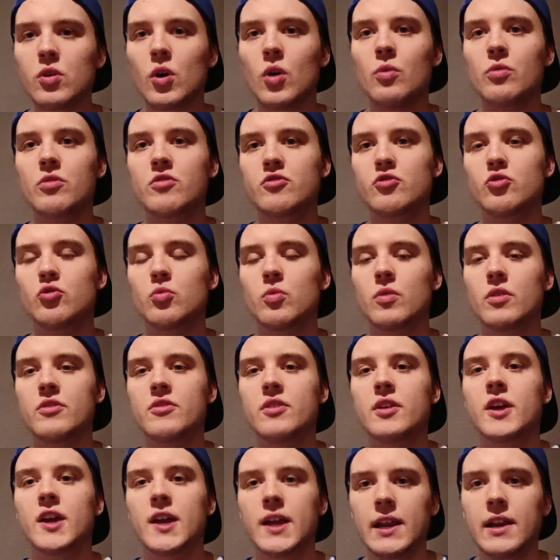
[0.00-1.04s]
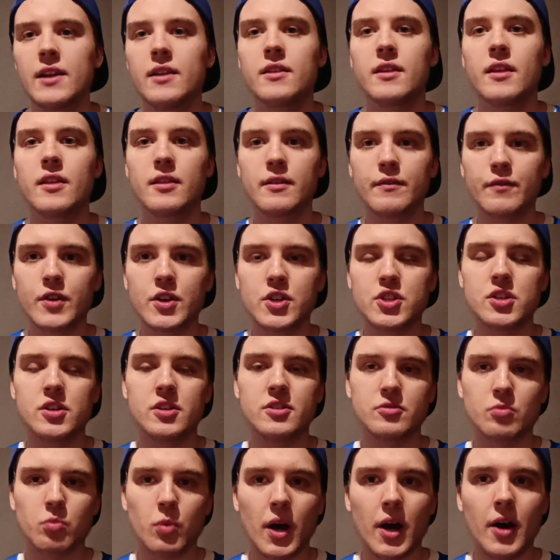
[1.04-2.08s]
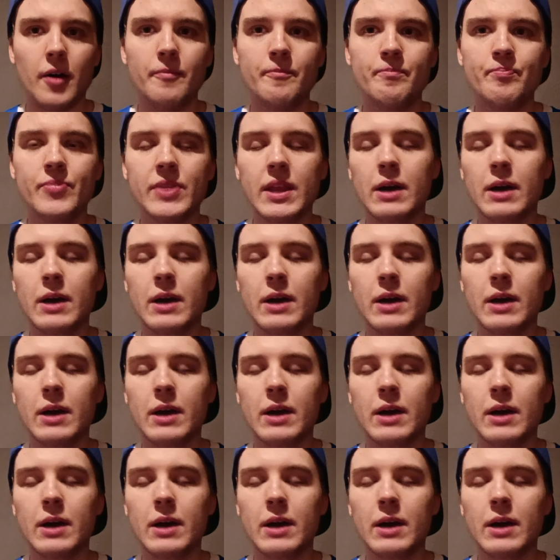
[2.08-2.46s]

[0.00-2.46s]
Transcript: goal scorers in the division as well.